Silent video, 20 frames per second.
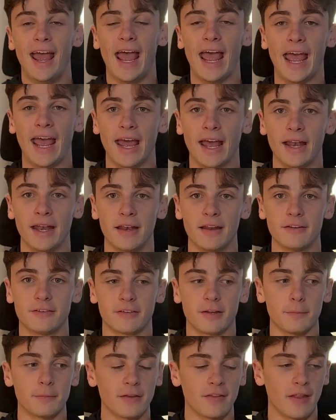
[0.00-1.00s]
And
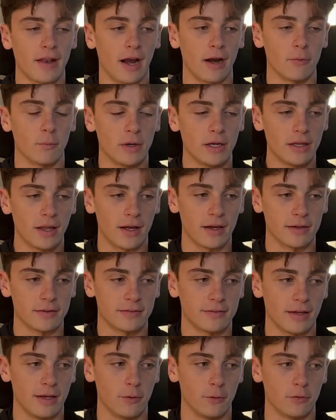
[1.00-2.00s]
something that I
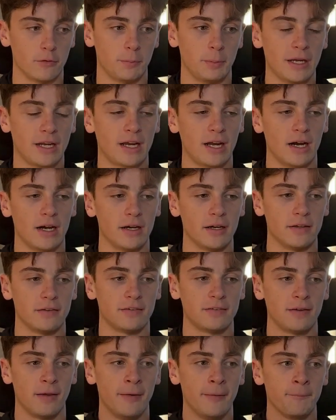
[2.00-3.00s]
realized, it was
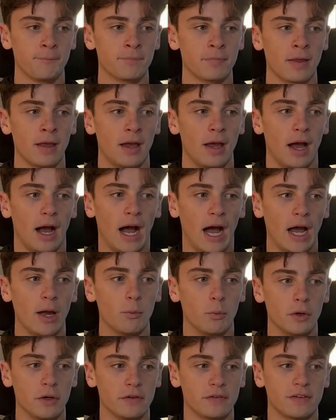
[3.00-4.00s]
because I
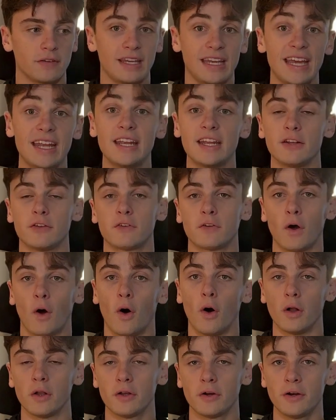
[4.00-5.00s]
was getting
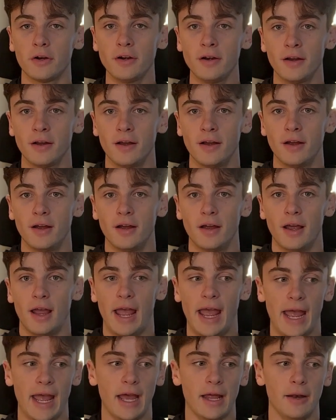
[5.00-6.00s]
taller
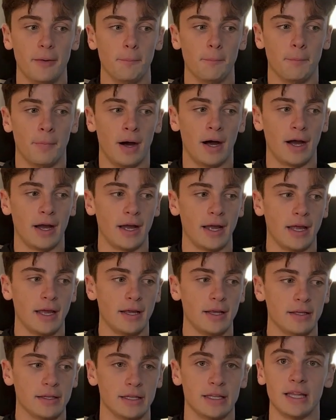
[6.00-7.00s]
and
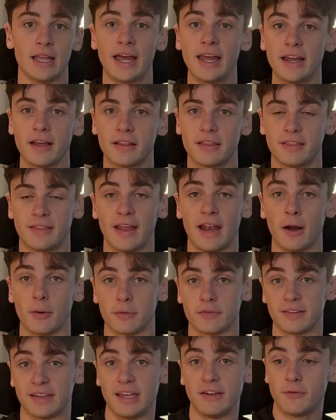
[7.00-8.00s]
my length that I
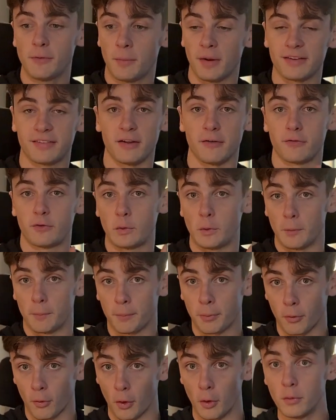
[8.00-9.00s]
was giving myself to
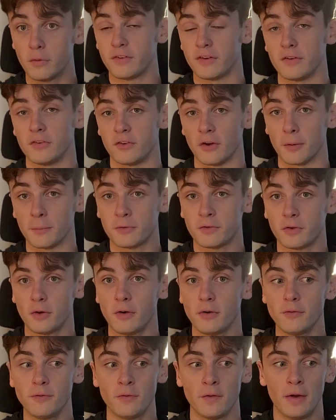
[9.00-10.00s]
approach and jump
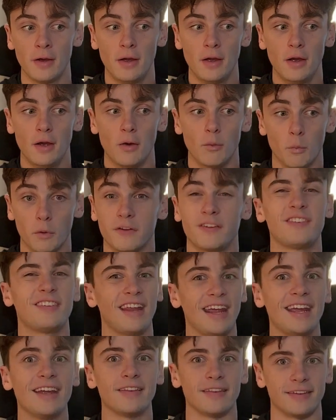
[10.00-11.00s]
serve was
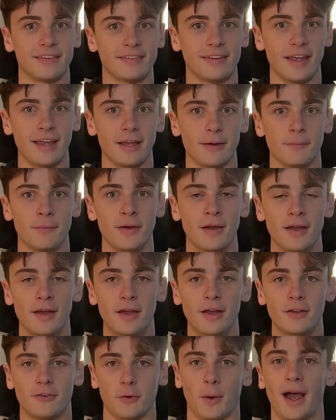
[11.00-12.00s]
staying the same.
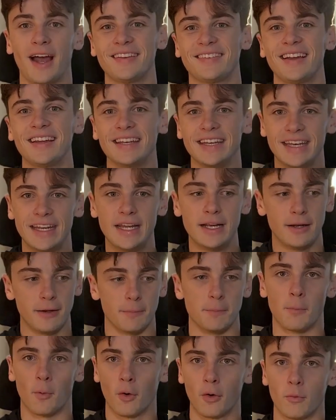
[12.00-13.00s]
So as I
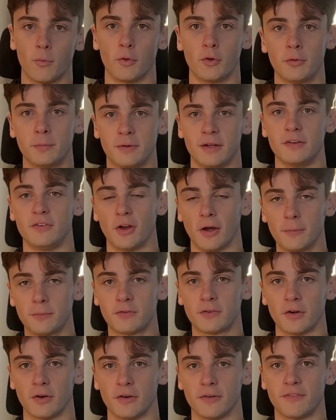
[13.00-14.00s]
needed more room to jump
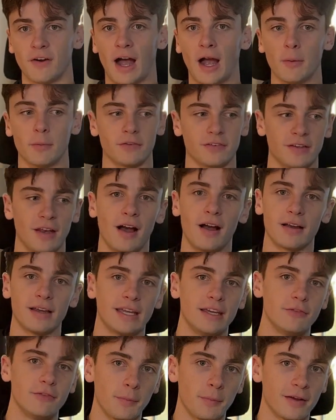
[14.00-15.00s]
serve, I was not
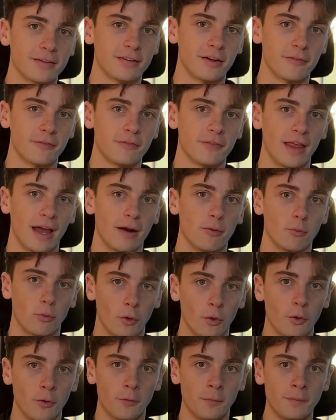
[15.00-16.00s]
myself that
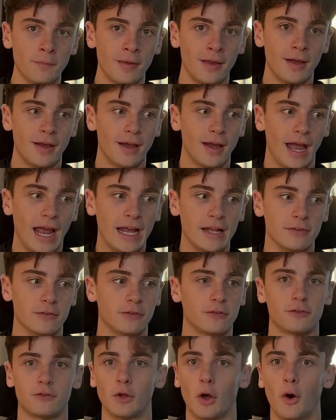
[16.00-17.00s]
room. And
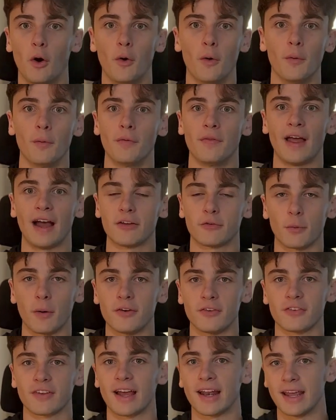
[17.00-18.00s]
so that's where
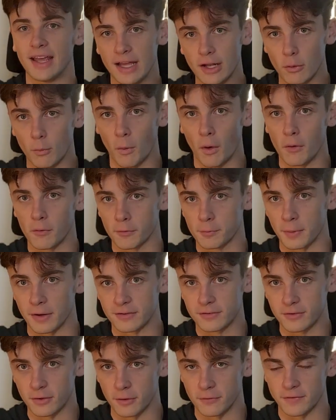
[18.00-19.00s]
I just kind of hit a wall with my
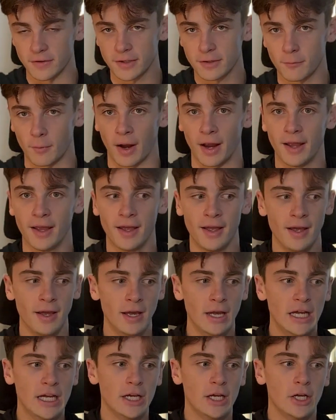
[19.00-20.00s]
serving, right?
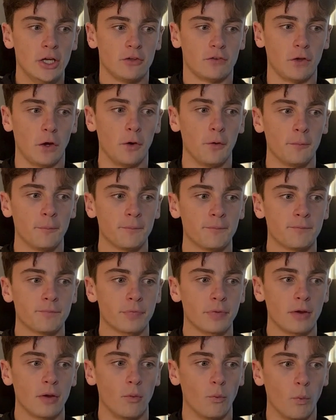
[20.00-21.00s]
So
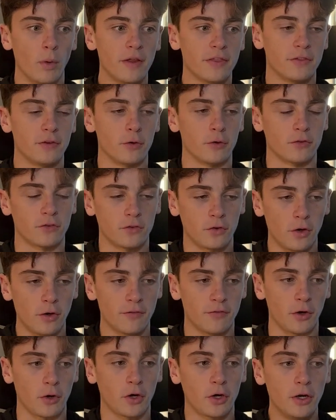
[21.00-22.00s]
with your
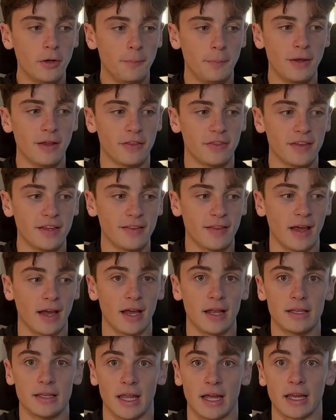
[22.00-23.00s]
serve, there could be a thing
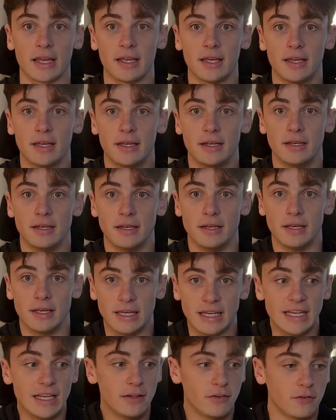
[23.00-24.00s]
that like
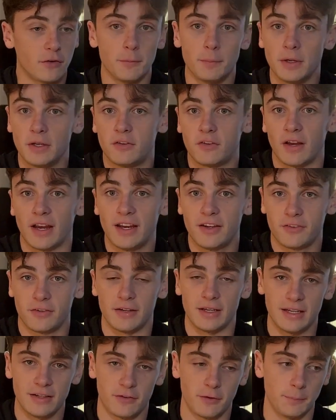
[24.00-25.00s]
needs to be changed
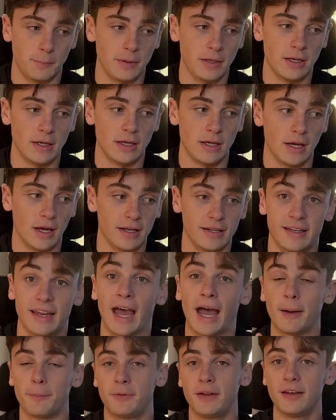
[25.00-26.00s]
and needs to be
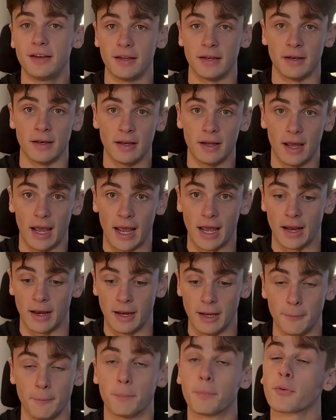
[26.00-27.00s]
adapted and
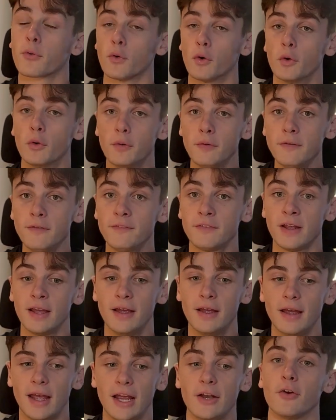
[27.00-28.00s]
improve,
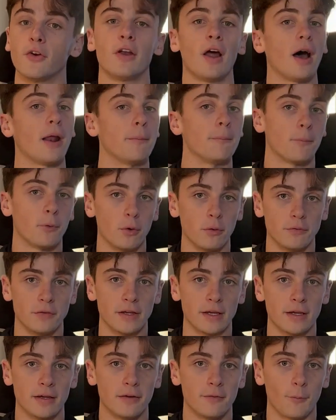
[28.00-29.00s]
and you're not
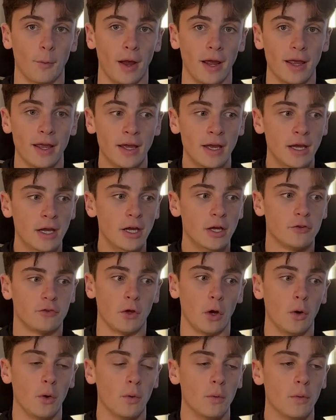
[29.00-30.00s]
improving it, right?
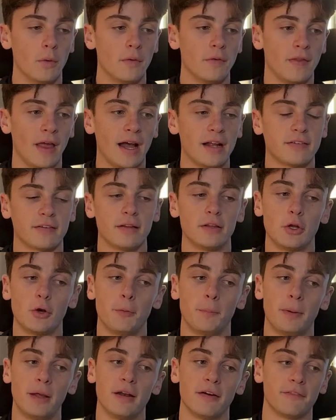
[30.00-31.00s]
So that's a
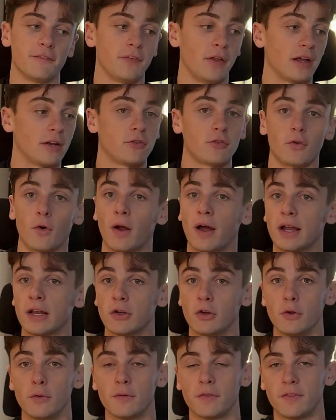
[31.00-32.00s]
little bit of like
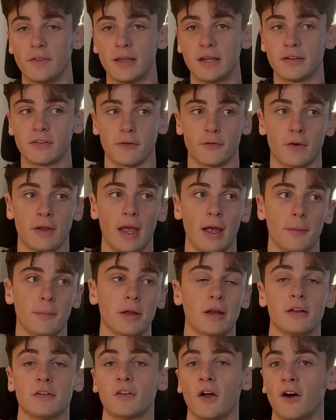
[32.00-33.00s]
trying new things. Okay, I'm
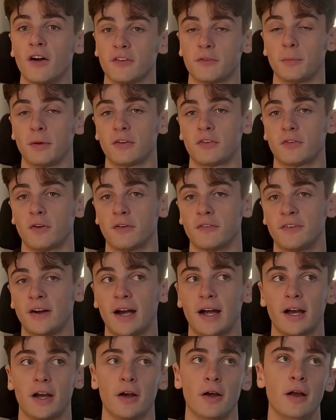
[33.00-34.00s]
going to toss my serve
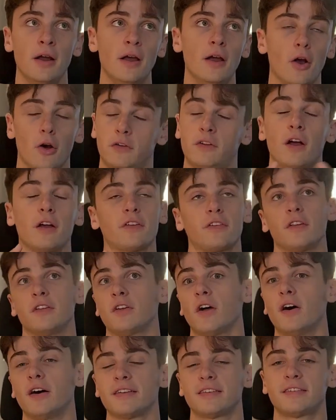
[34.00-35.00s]
higher, or toss the
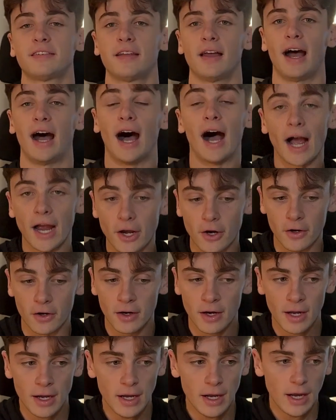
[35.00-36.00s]
toss
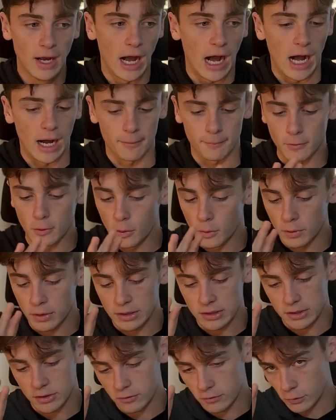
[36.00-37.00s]
higher. I'm
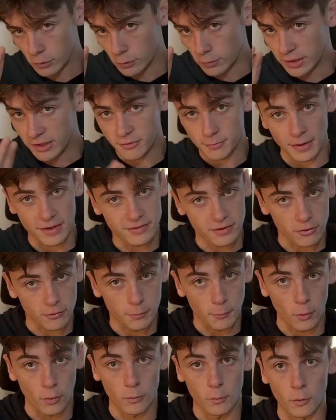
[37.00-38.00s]
going to give myself
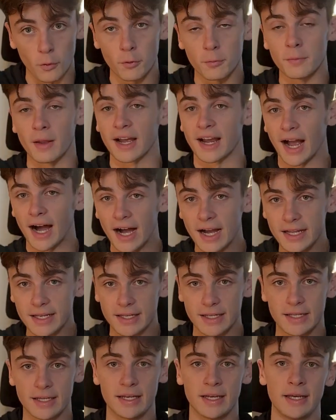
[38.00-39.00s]
more room like I
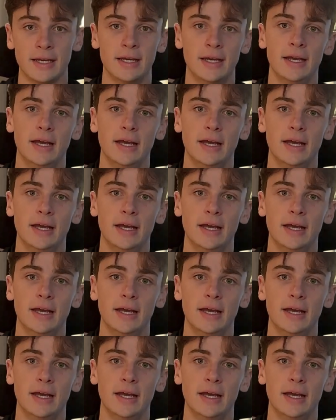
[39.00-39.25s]
did.